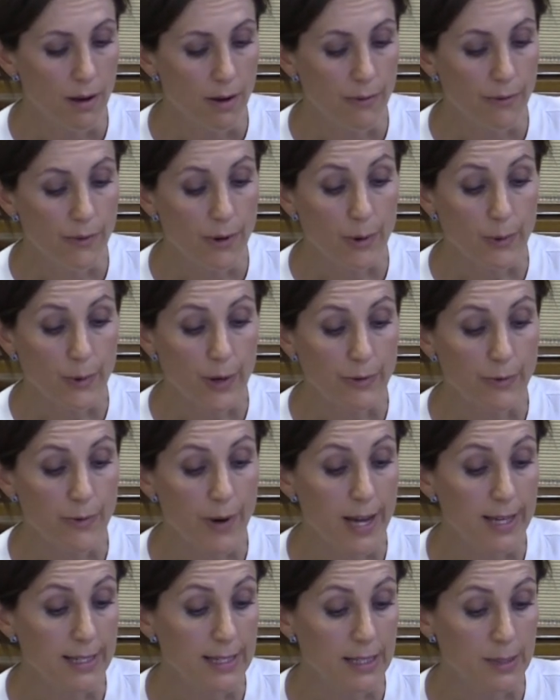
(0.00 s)
Forward
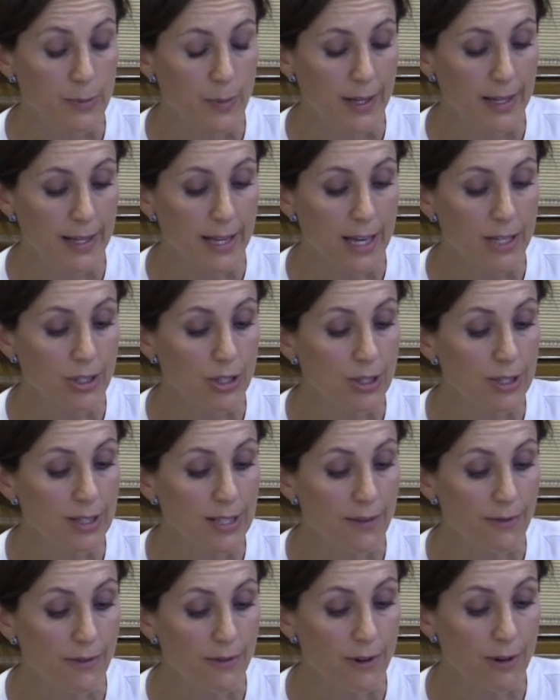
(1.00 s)
rate expectations
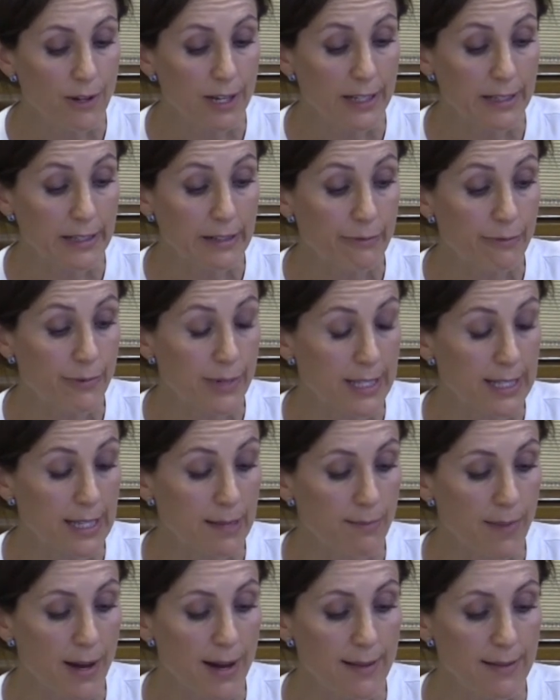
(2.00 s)
have fallen in
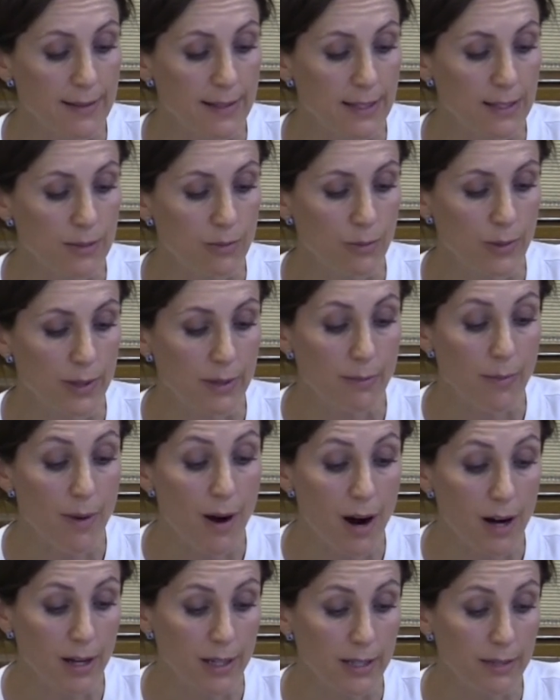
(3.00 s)
recent months, with
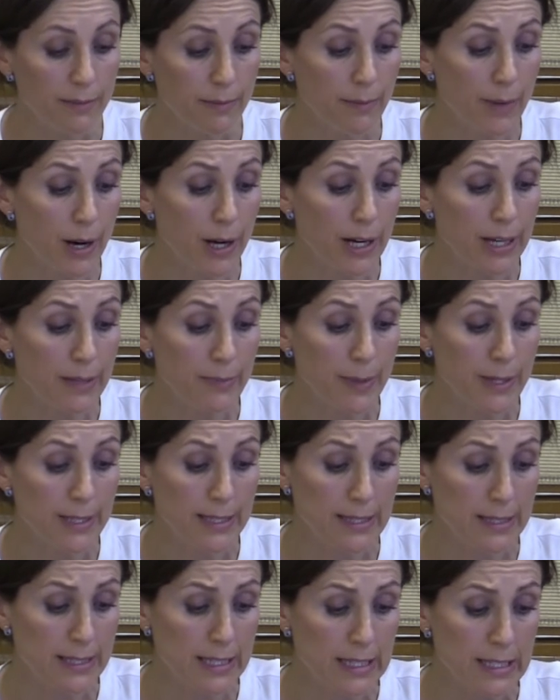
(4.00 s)
market
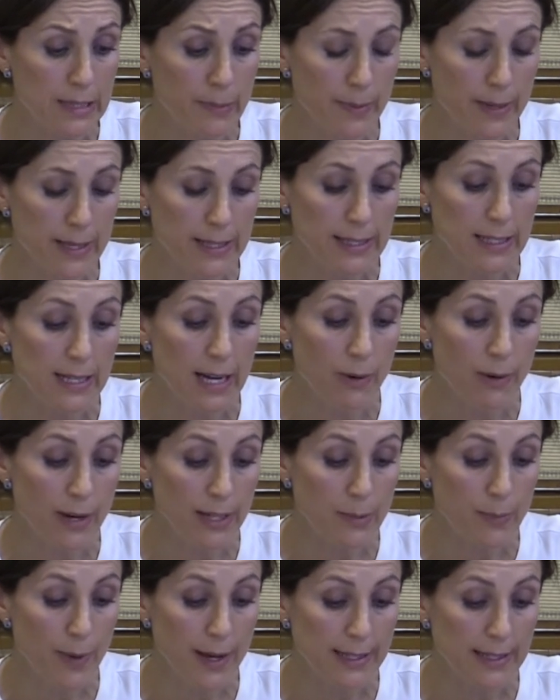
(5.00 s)
participants now
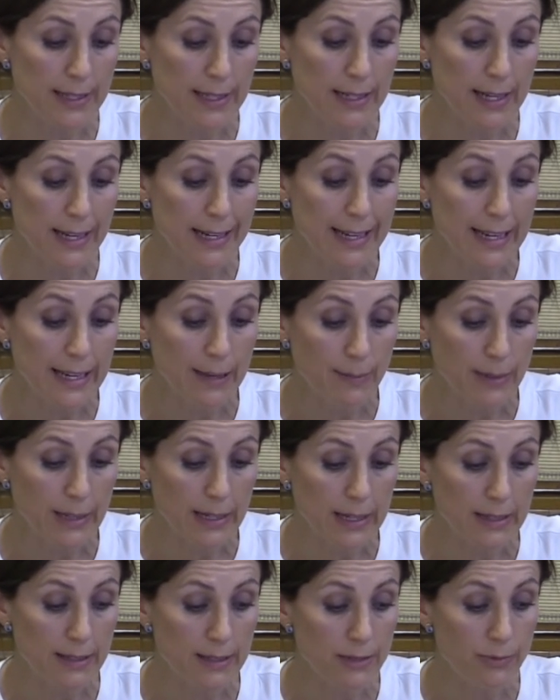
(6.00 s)
expecting an
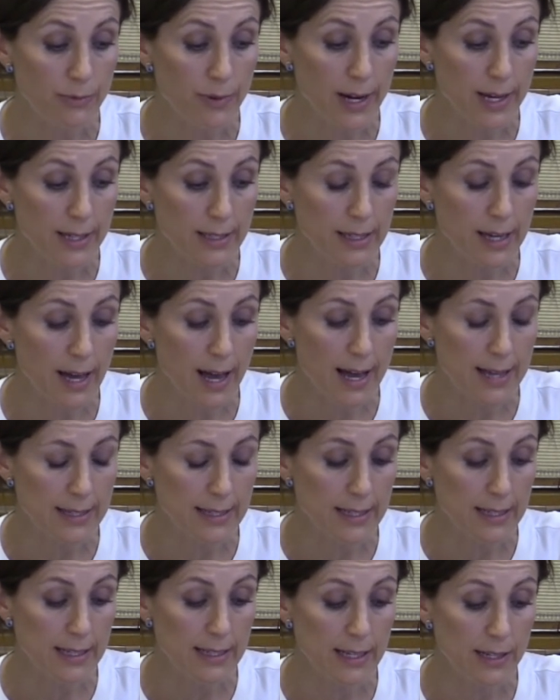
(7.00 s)
imminent rate
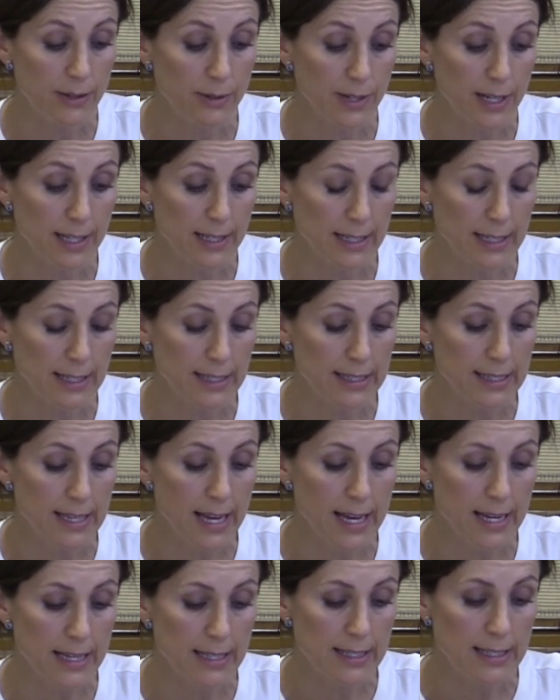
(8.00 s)
cut in the United
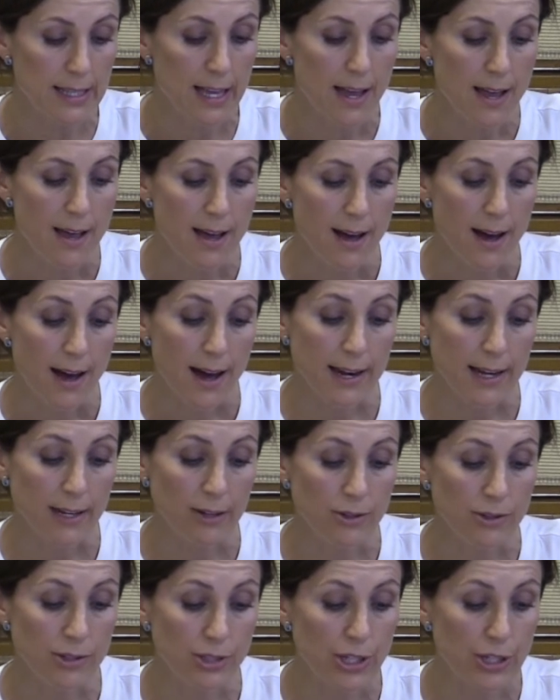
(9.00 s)
States and a
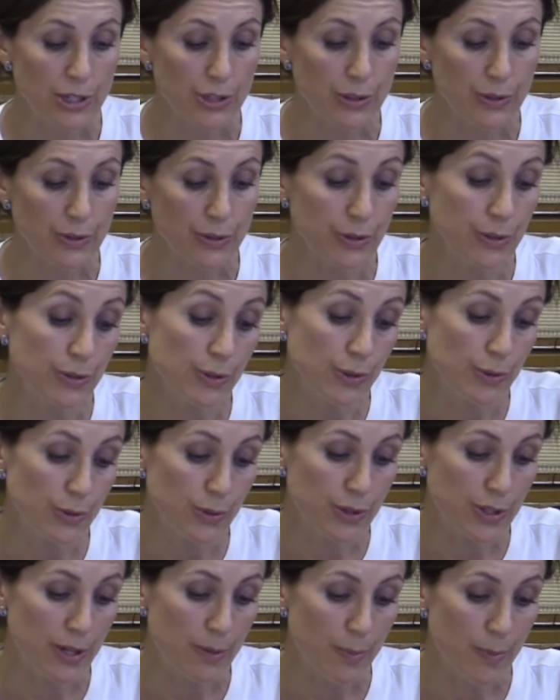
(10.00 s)
continued
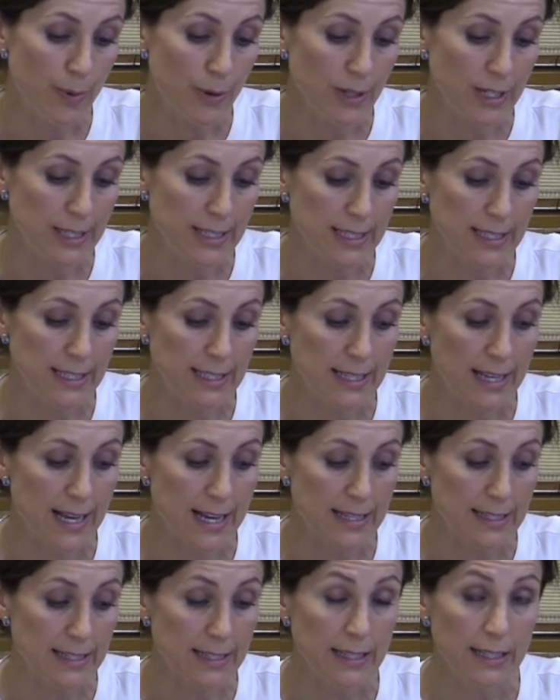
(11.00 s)
looser policy
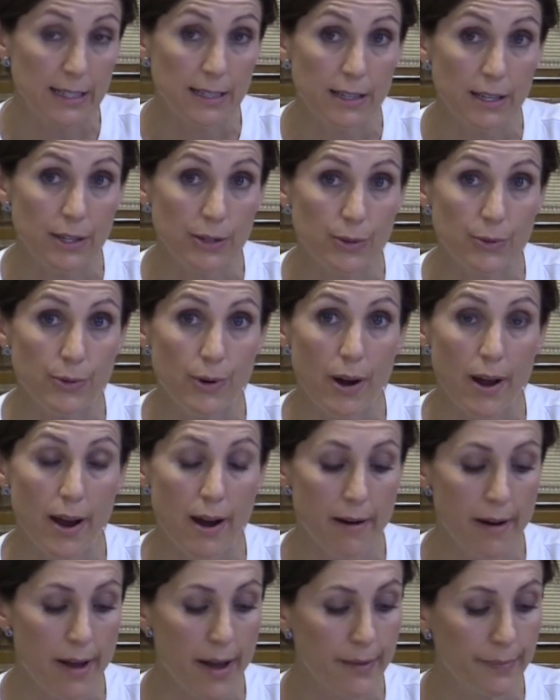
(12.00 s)
stance in the euro
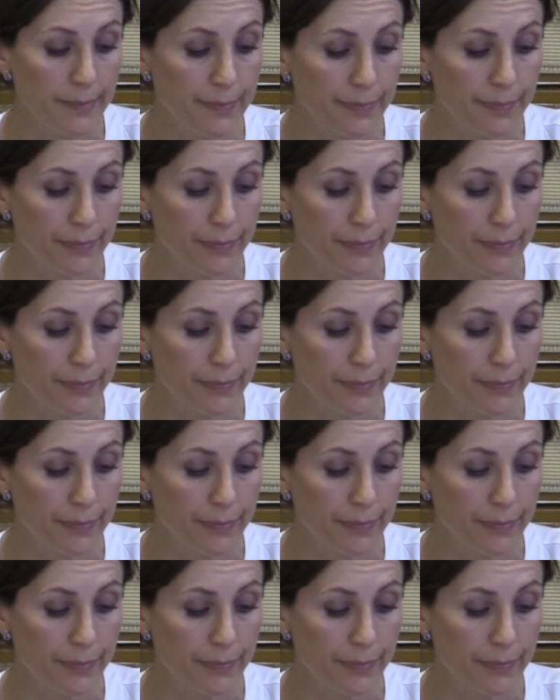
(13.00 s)
area.